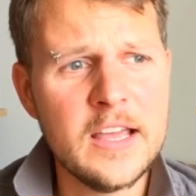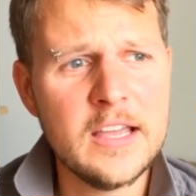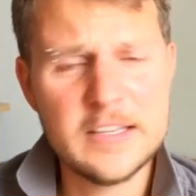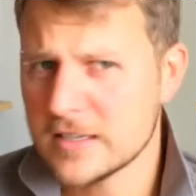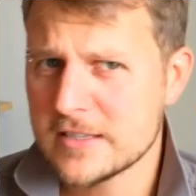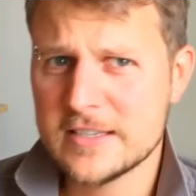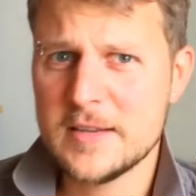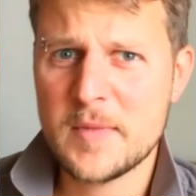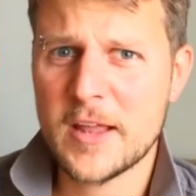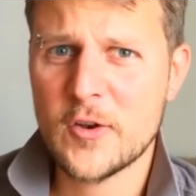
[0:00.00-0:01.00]
It doesn't
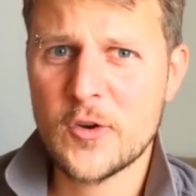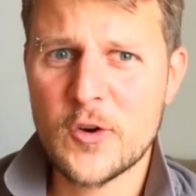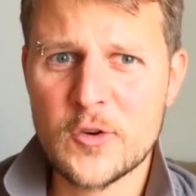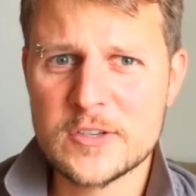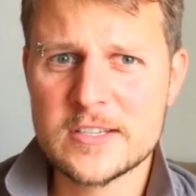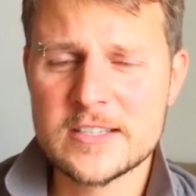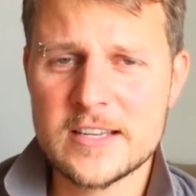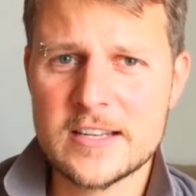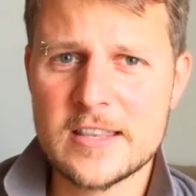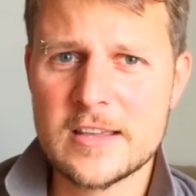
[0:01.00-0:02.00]
seem that long ago since
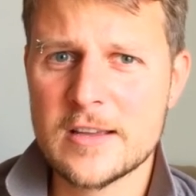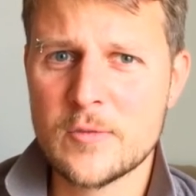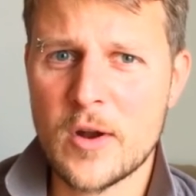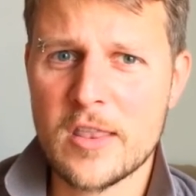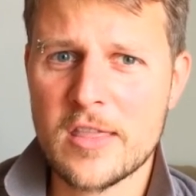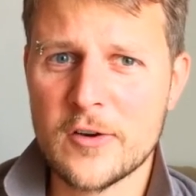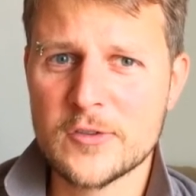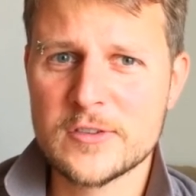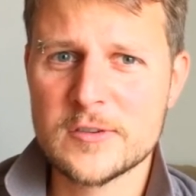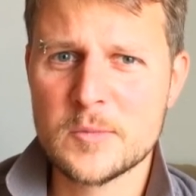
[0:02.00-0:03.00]
I did the
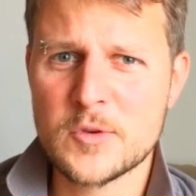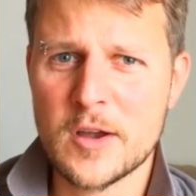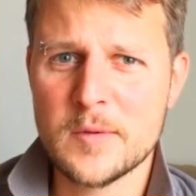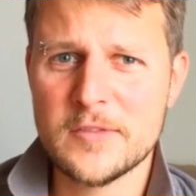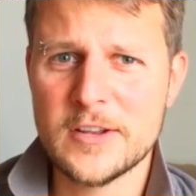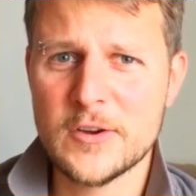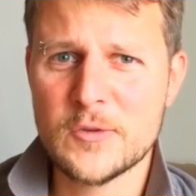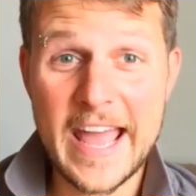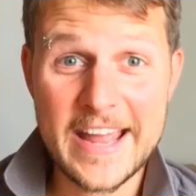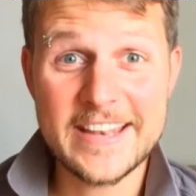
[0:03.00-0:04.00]
1000 subscriber
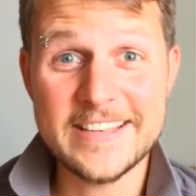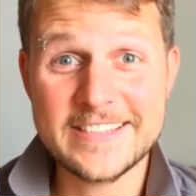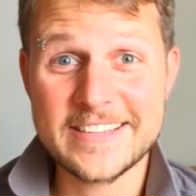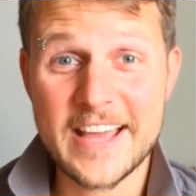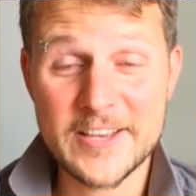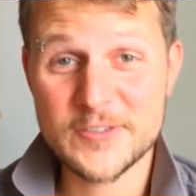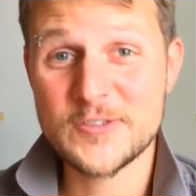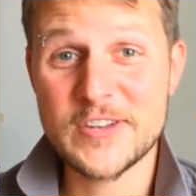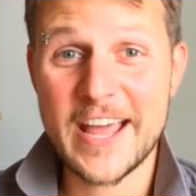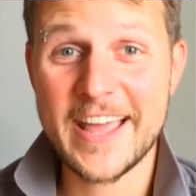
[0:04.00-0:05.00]
video. And as of
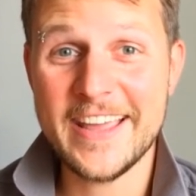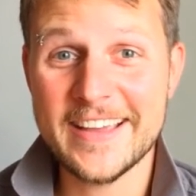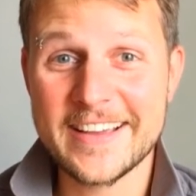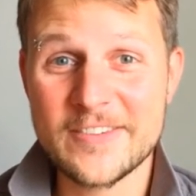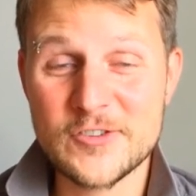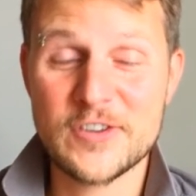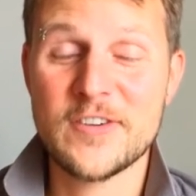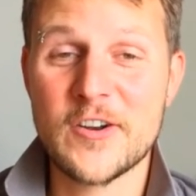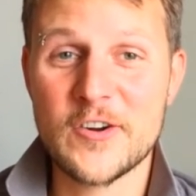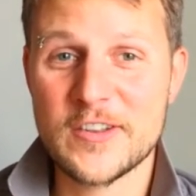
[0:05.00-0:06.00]
today, which I
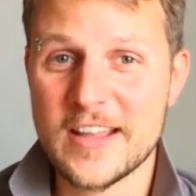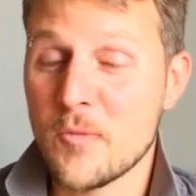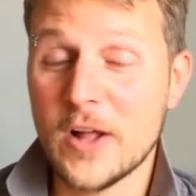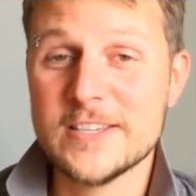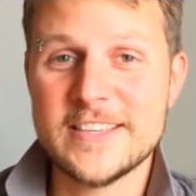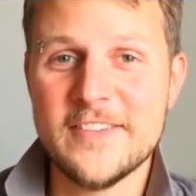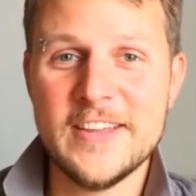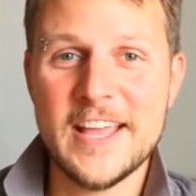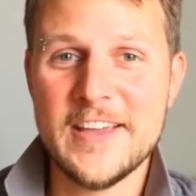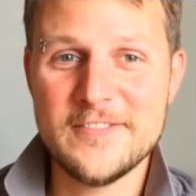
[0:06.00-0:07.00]
found out whilst
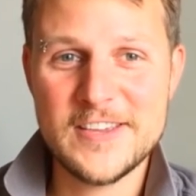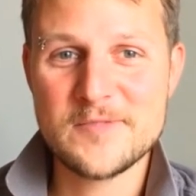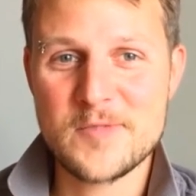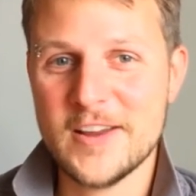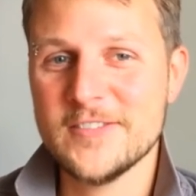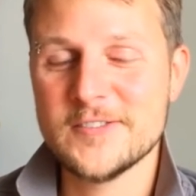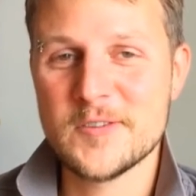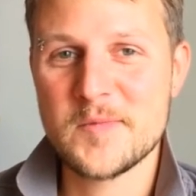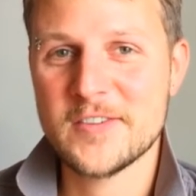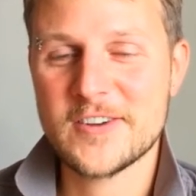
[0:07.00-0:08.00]
having a vegan breakfast
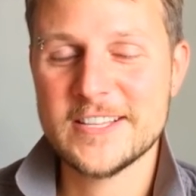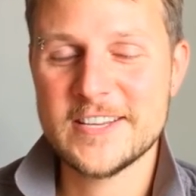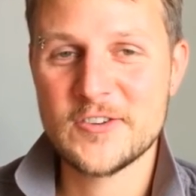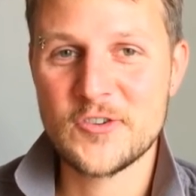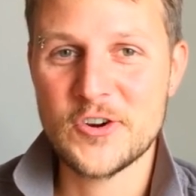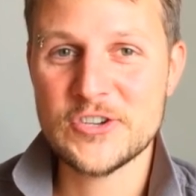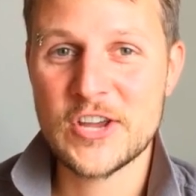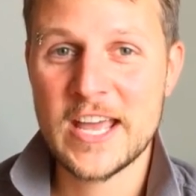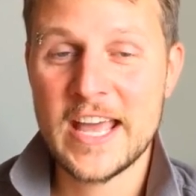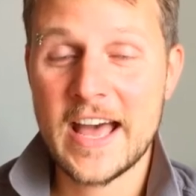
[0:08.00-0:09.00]
with my friends here in
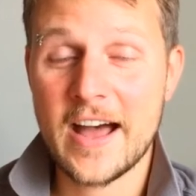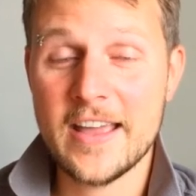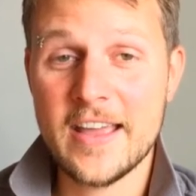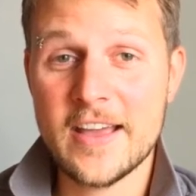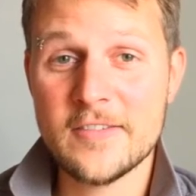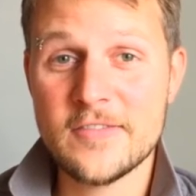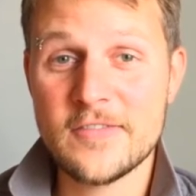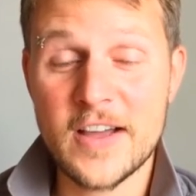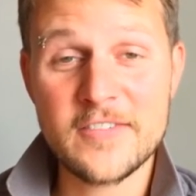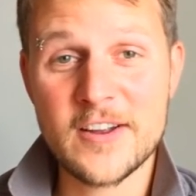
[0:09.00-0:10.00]
Norwich, I have
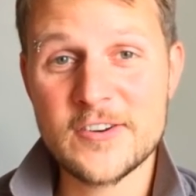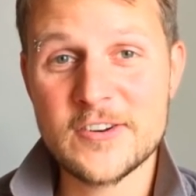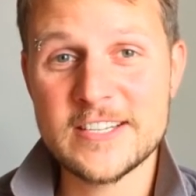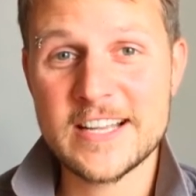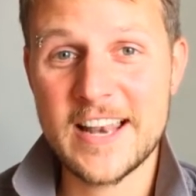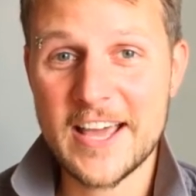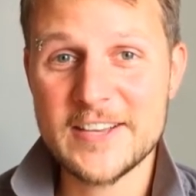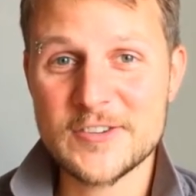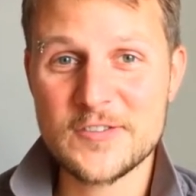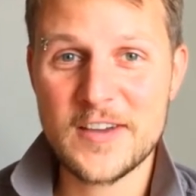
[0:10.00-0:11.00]
500
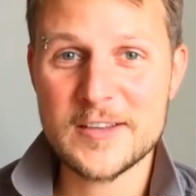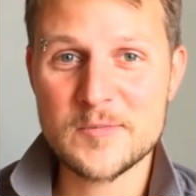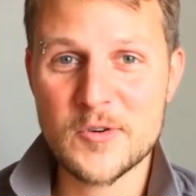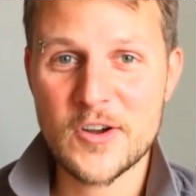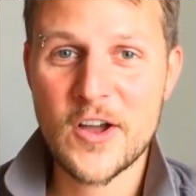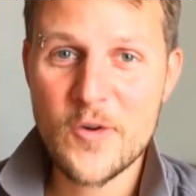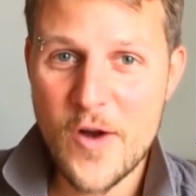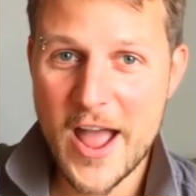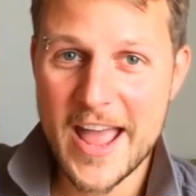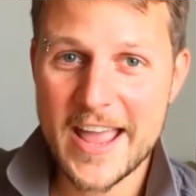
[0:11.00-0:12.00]
likes on Facebook,
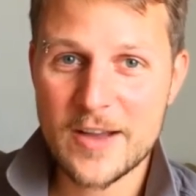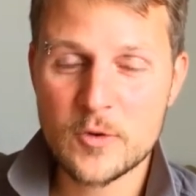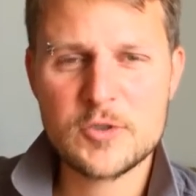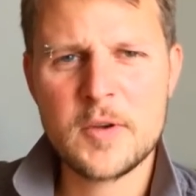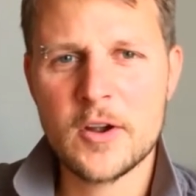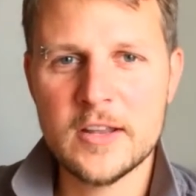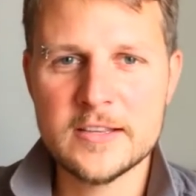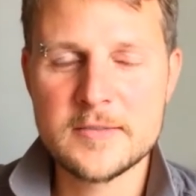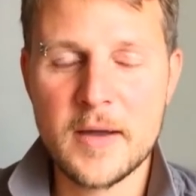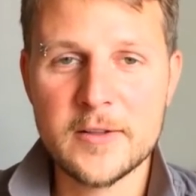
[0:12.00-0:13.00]
which apparently
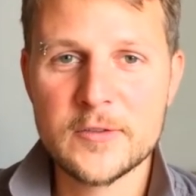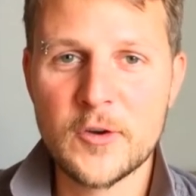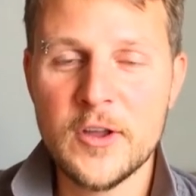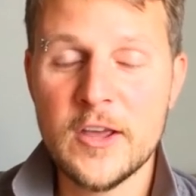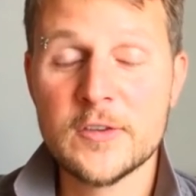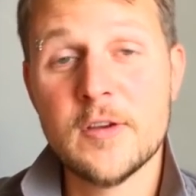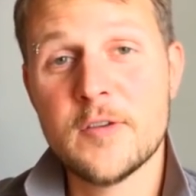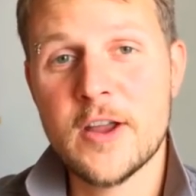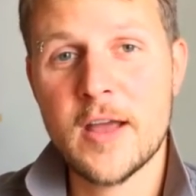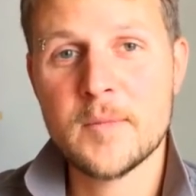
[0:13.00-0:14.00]
is a milestone. So I'm
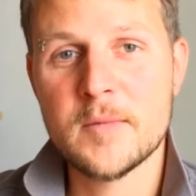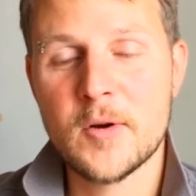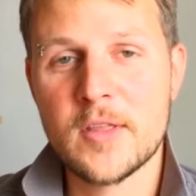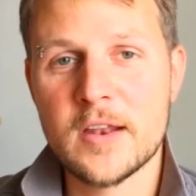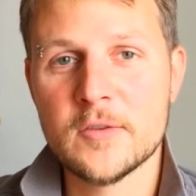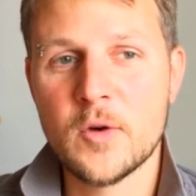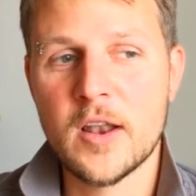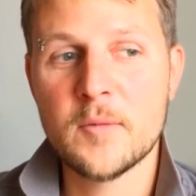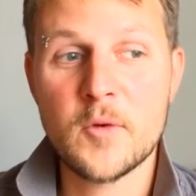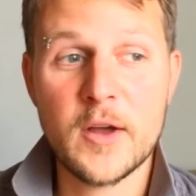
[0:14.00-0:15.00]
very happy about that as well.
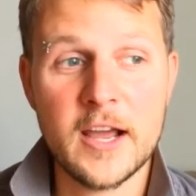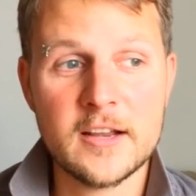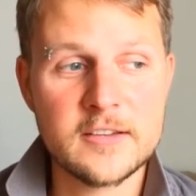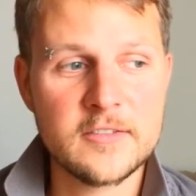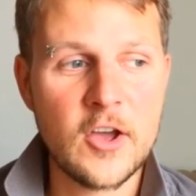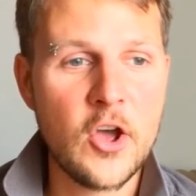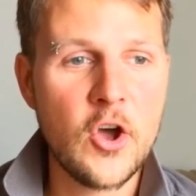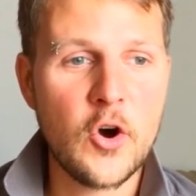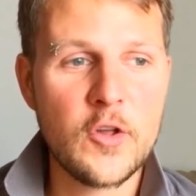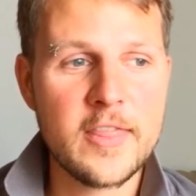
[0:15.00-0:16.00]
I'm quite active
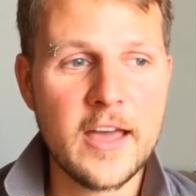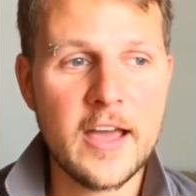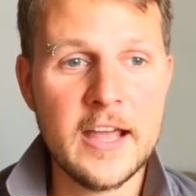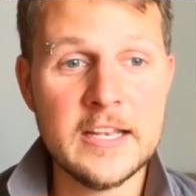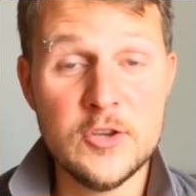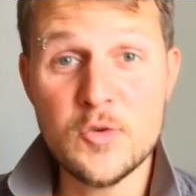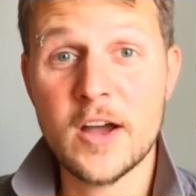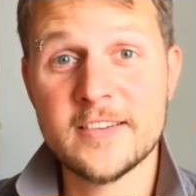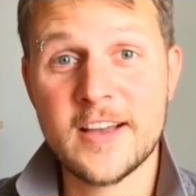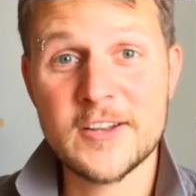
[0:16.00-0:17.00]
on there, and you
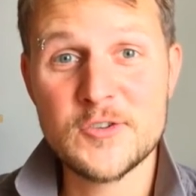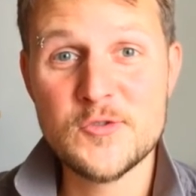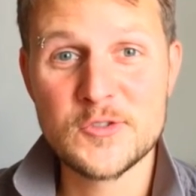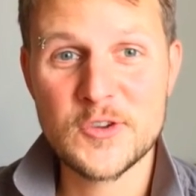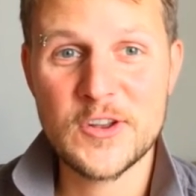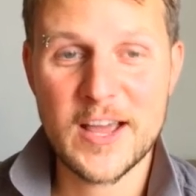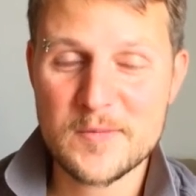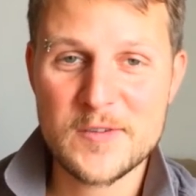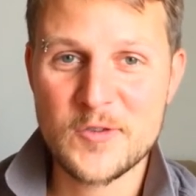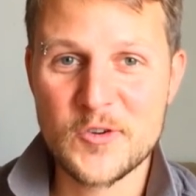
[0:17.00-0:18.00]
guys are too, so you
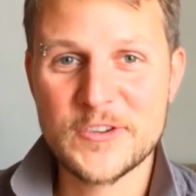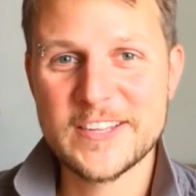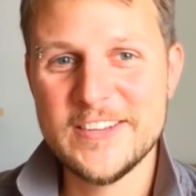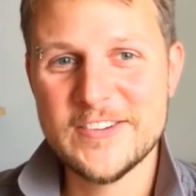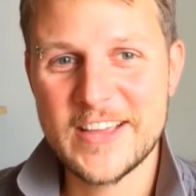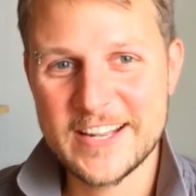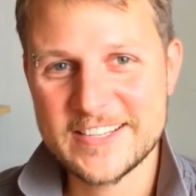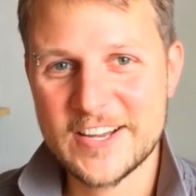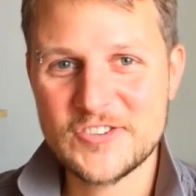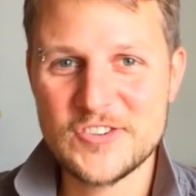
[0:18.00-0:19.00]
like my photos and you get in
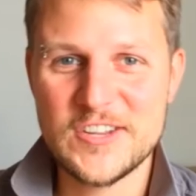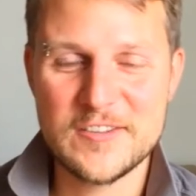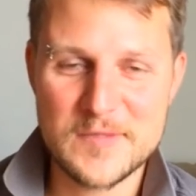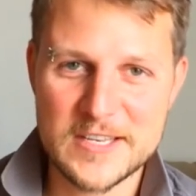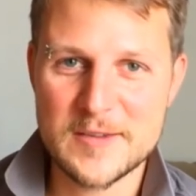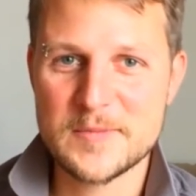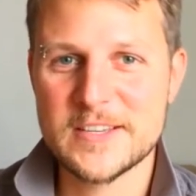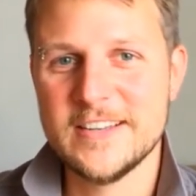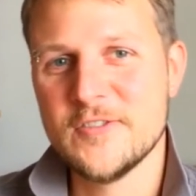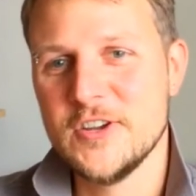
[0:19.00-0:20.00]
touch and you give me tips
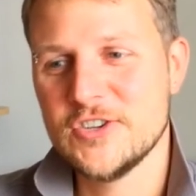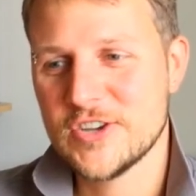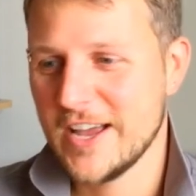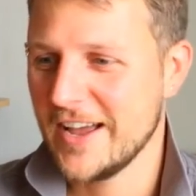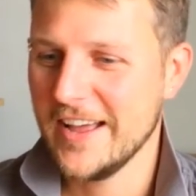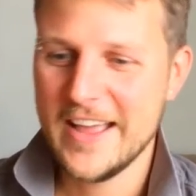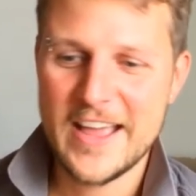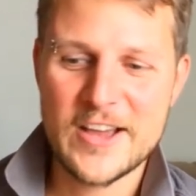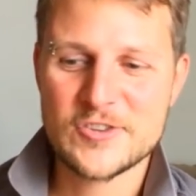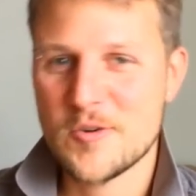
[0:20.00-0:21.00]
and we share
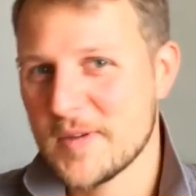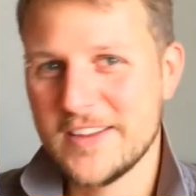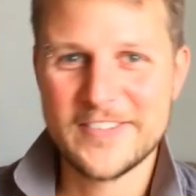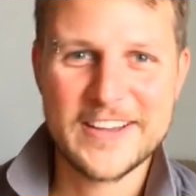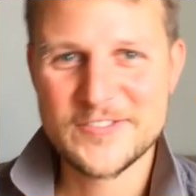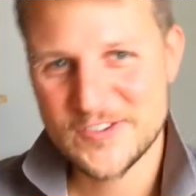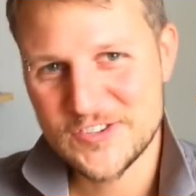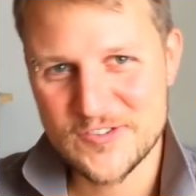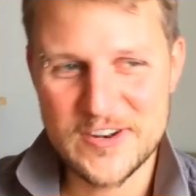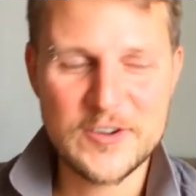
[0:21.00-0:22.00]
shopping advice, which
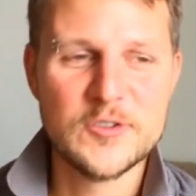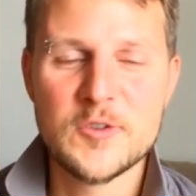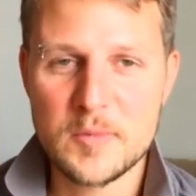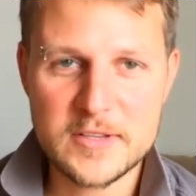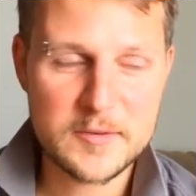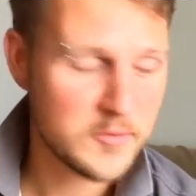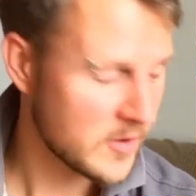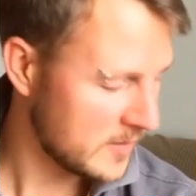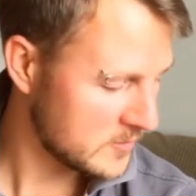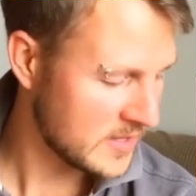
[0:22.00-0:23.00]
is really cool. So please
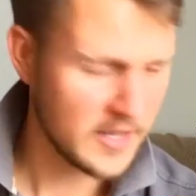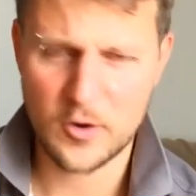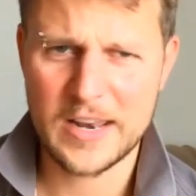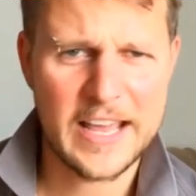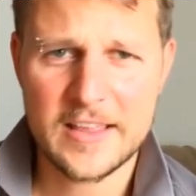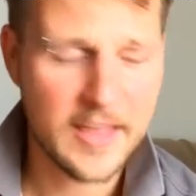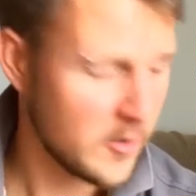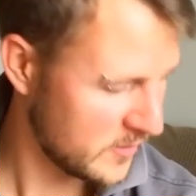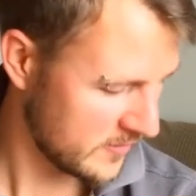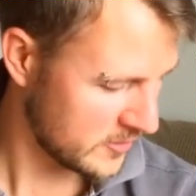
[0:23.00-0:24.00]
subscribe to that or like that
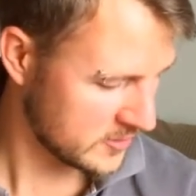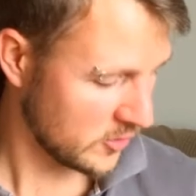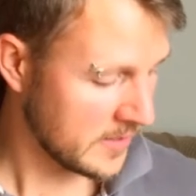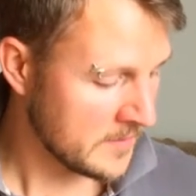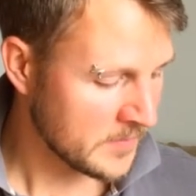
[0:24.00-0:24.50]
or whatever it's called.